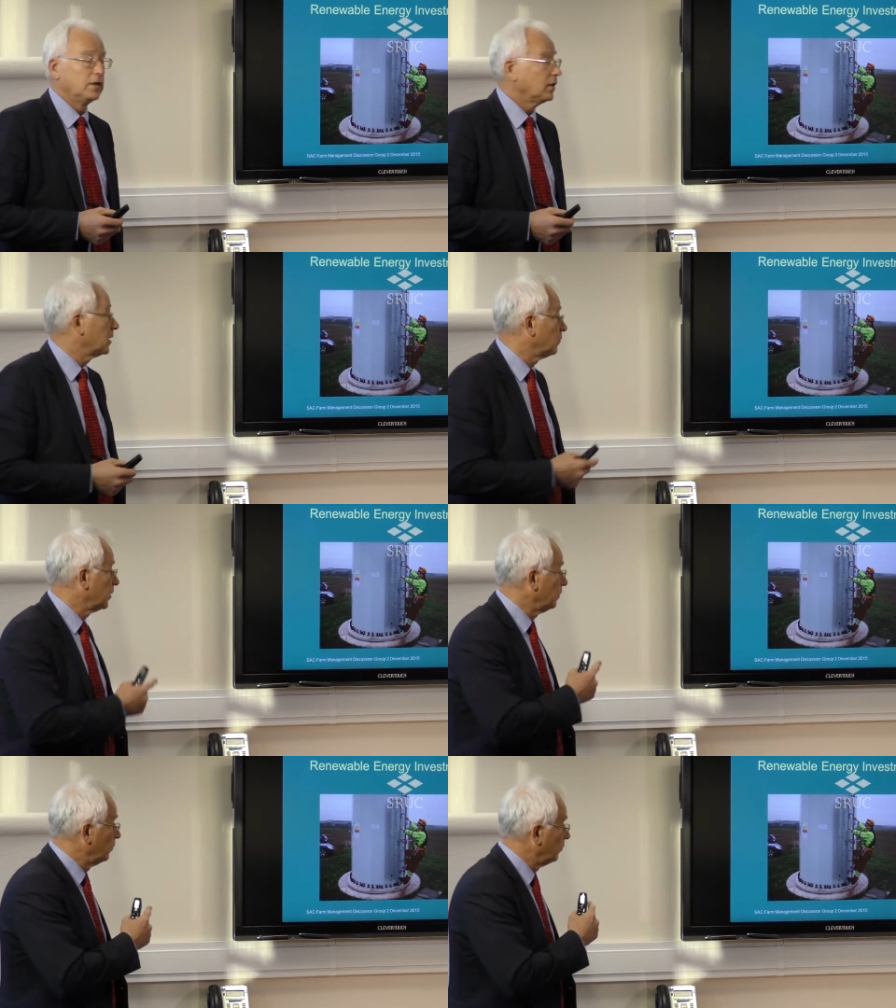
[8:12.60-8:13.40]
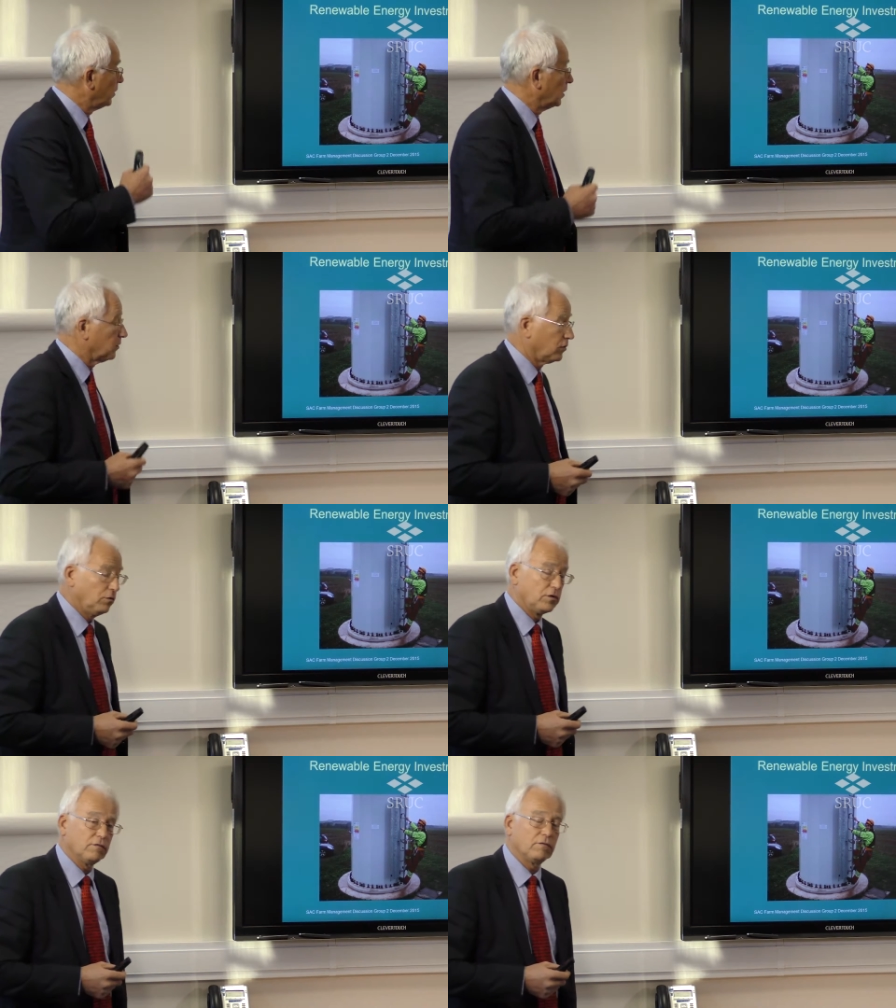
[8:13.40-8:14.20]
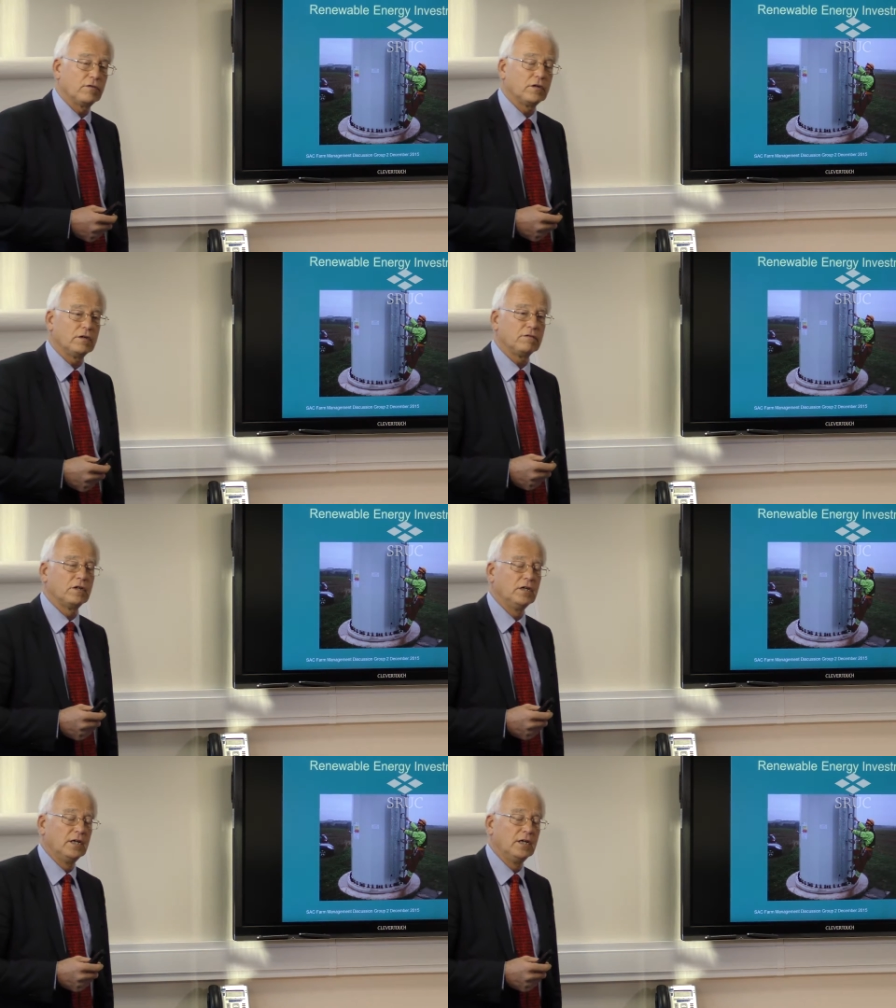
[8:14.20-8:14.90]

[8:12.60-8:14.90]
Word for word: That one you were looking at is 275.